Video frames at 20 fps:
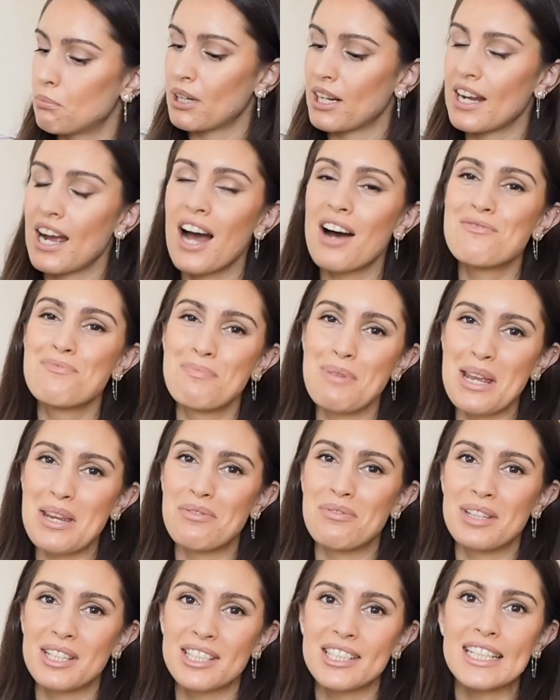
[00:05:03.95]
have
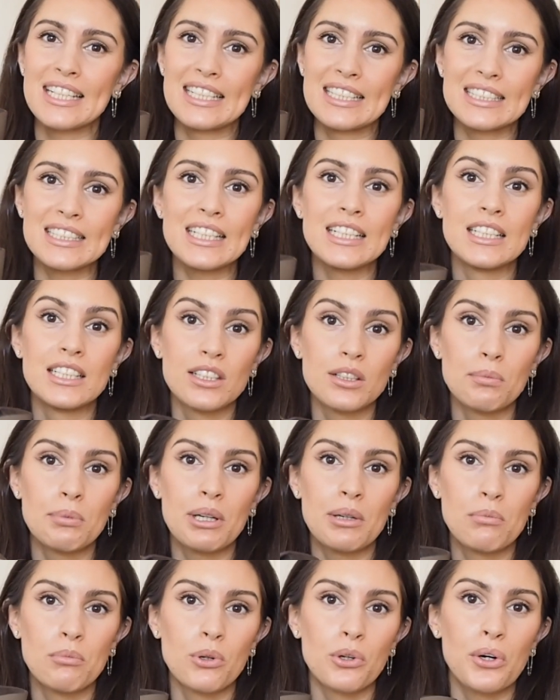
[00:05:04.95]
babied it a little
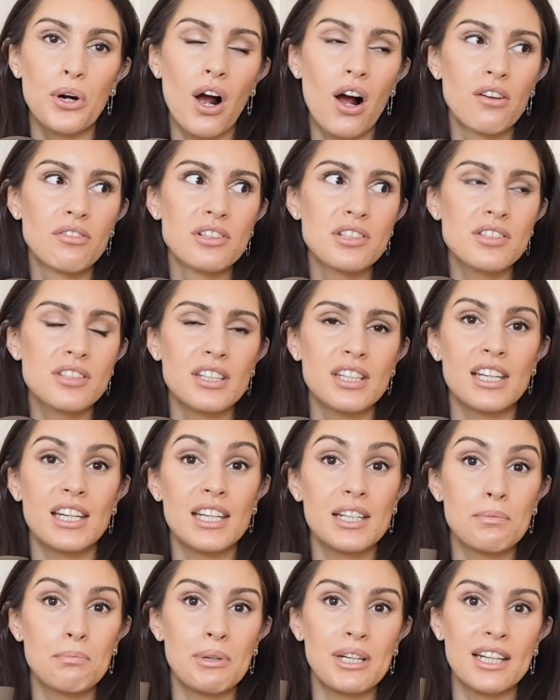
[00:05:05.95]
bit more, obviously
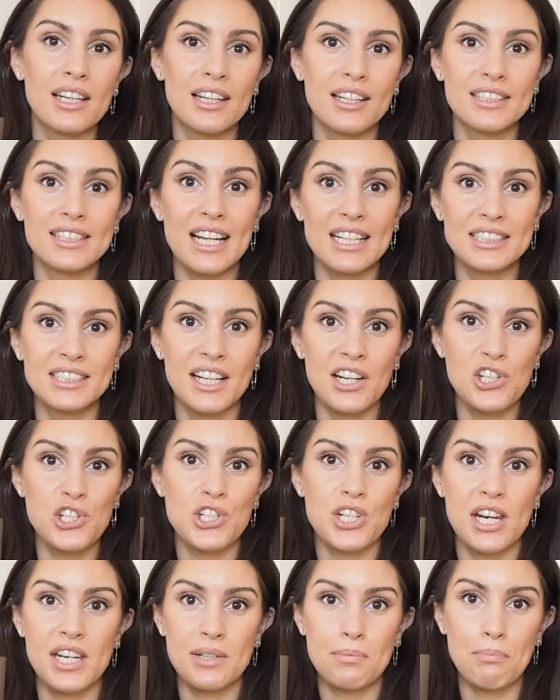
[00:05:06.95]
it being a Nata
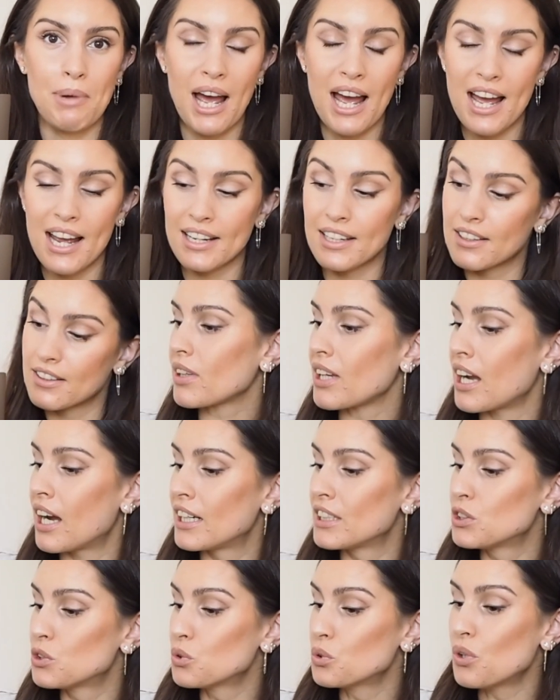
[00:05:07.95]
shade bag. I
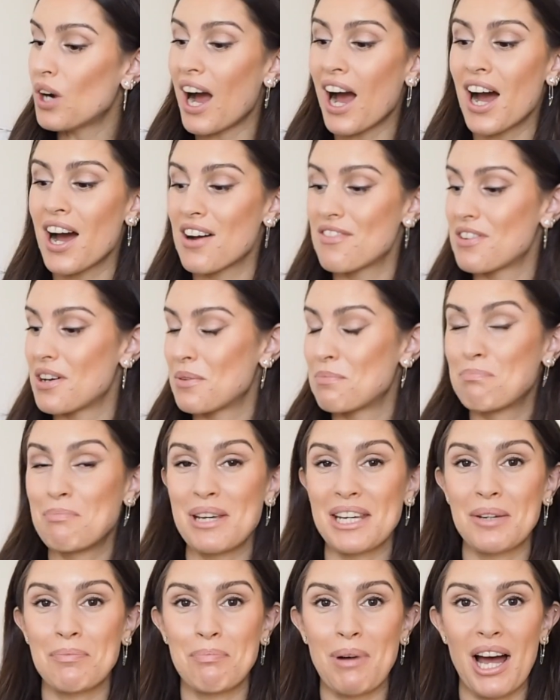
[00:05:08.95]
do have a
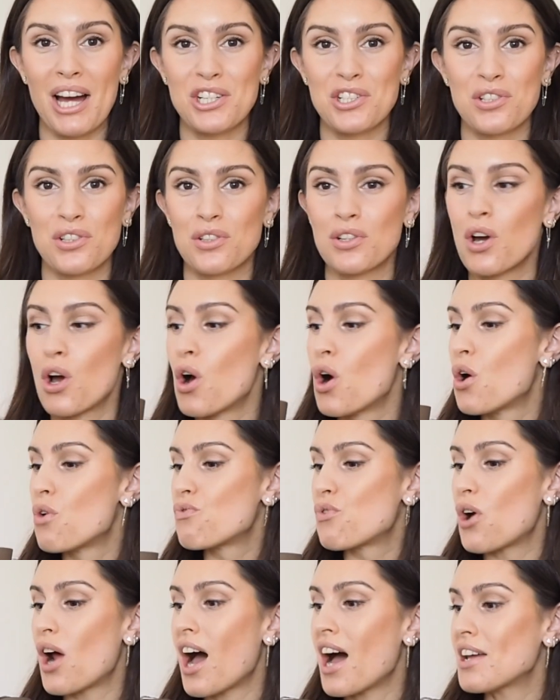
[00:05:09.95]
big passion
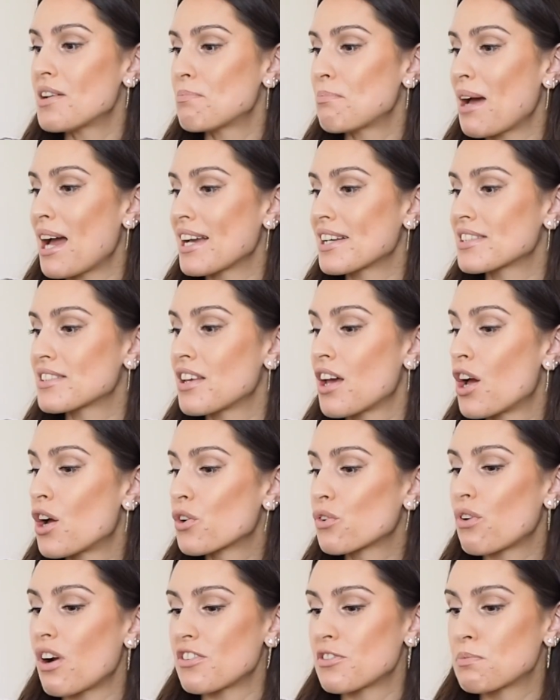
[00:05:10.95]
for handbags,
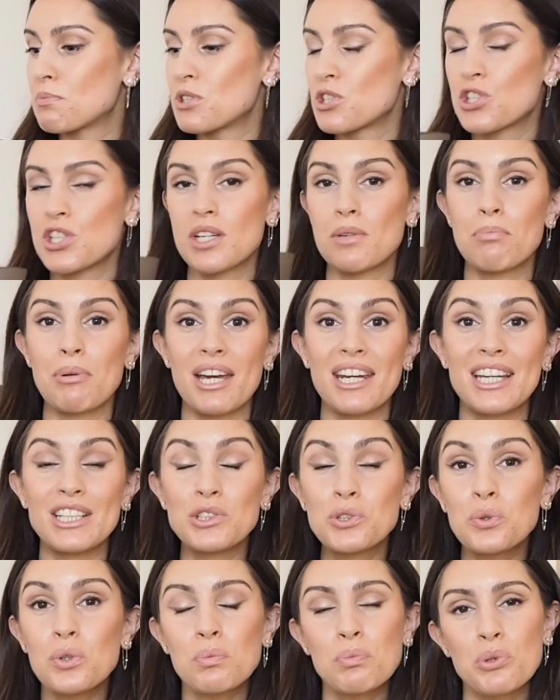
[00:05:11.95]
craftsmanship, and I
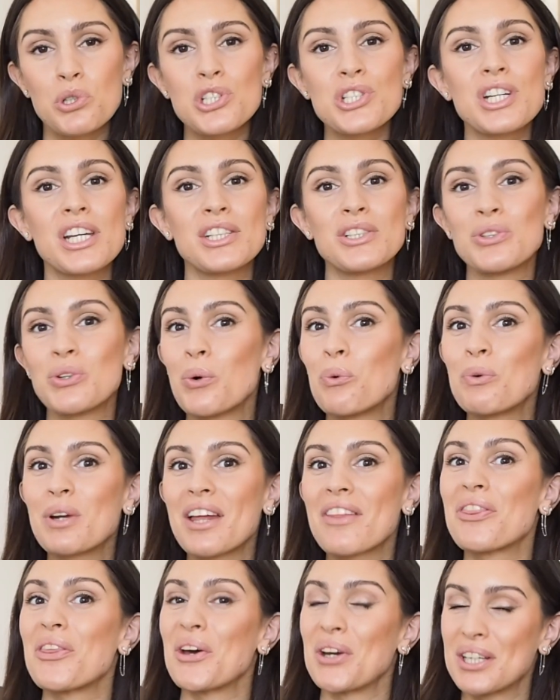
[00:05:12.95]
do appreciate
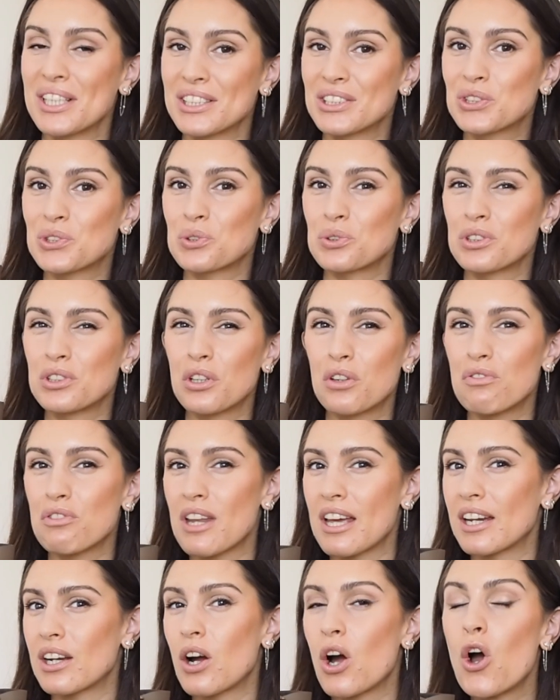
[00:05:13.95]
knowing the history of
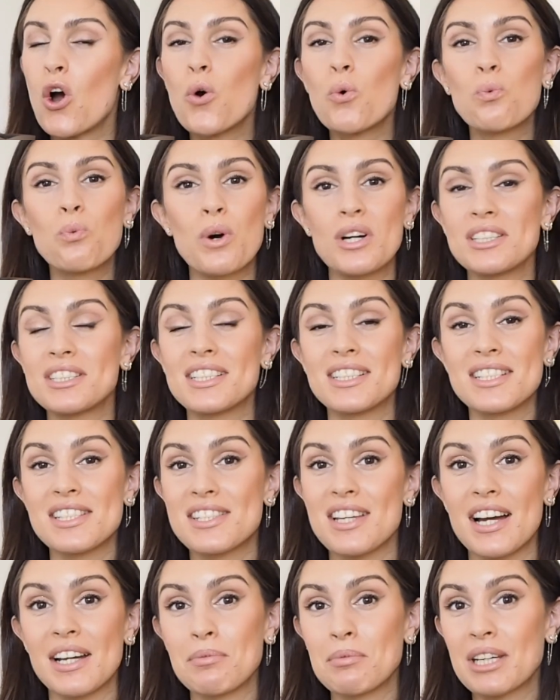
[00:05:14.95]
like what the
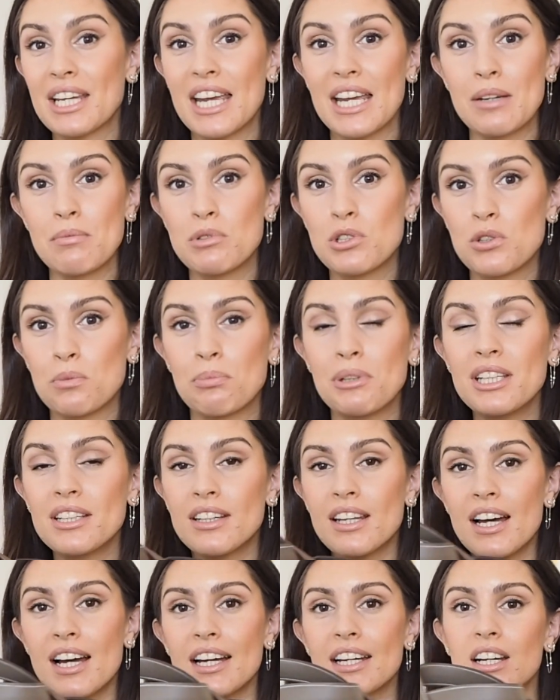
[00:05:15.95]
design came to be
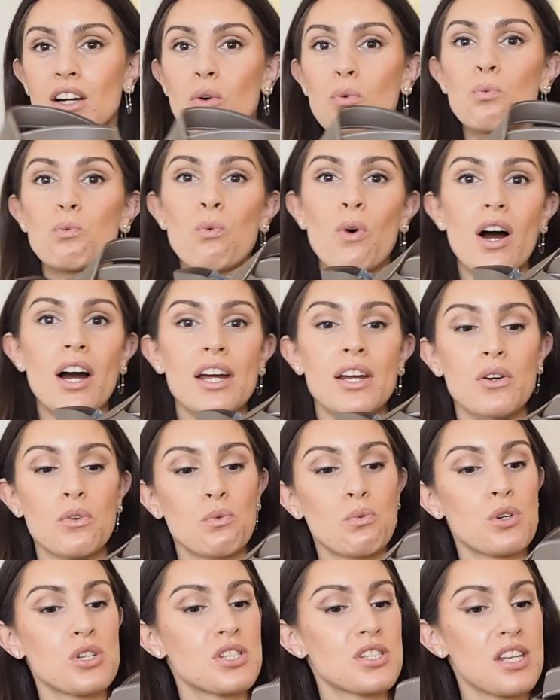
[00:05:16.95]
like, why
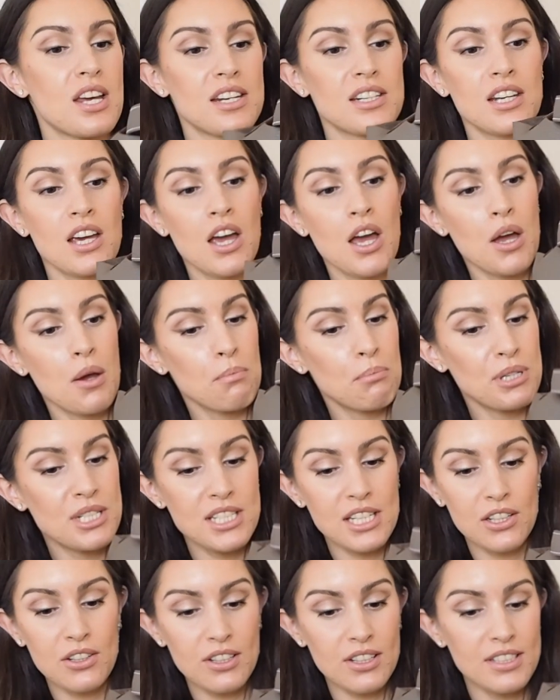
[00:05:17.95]
was that
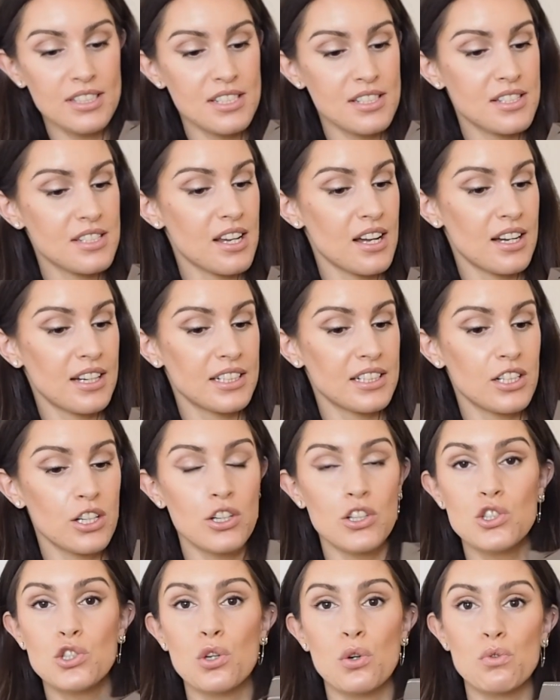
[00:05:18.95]
particular design
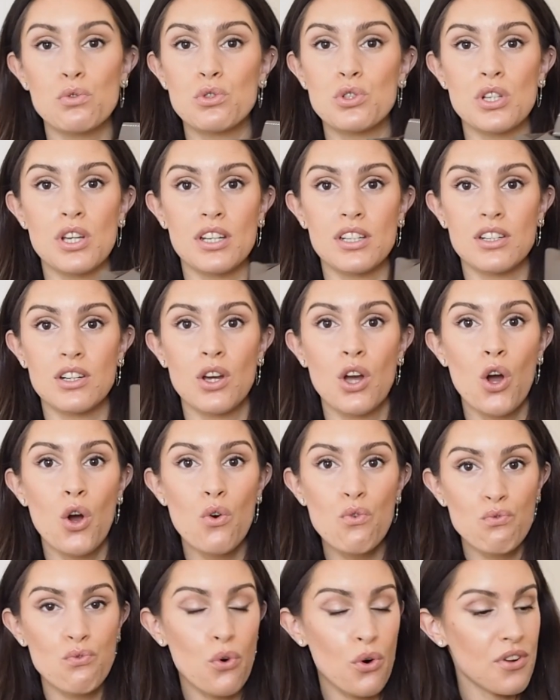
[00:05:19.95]
chosen
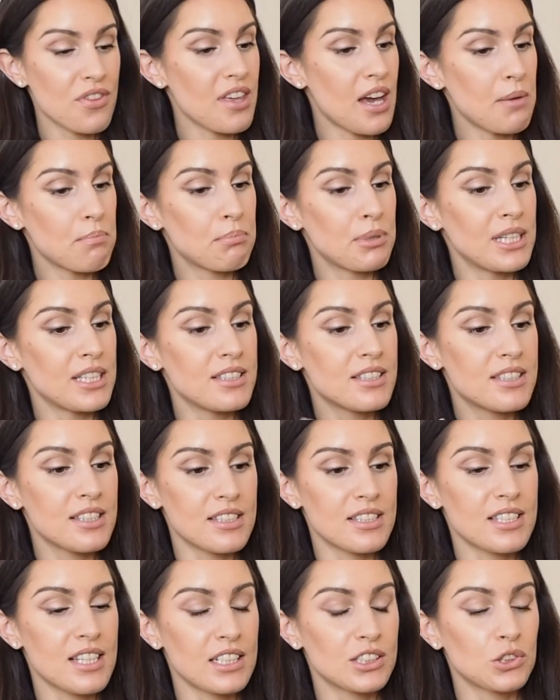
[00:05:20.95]
for that piece,
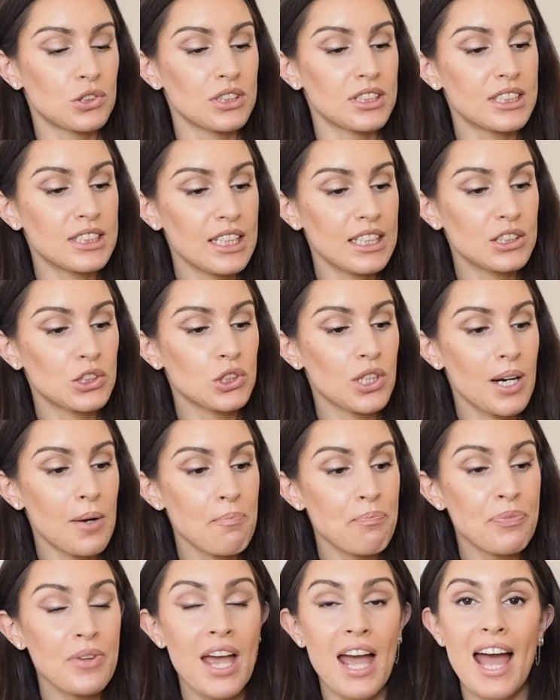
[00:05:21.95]
etc., etc.